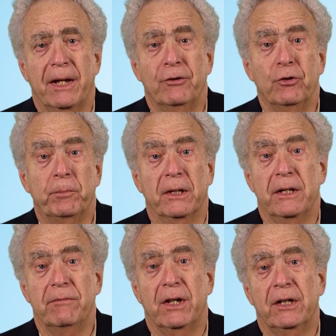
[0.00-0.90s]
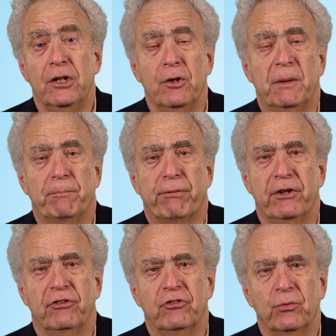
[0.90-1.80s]
I do believe that the human
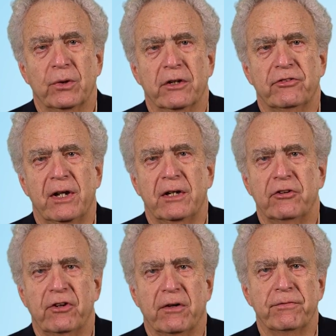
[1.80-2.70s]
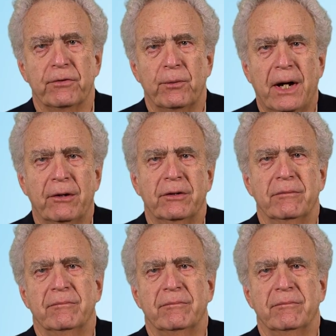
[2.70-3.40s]
presence will extend itself throughout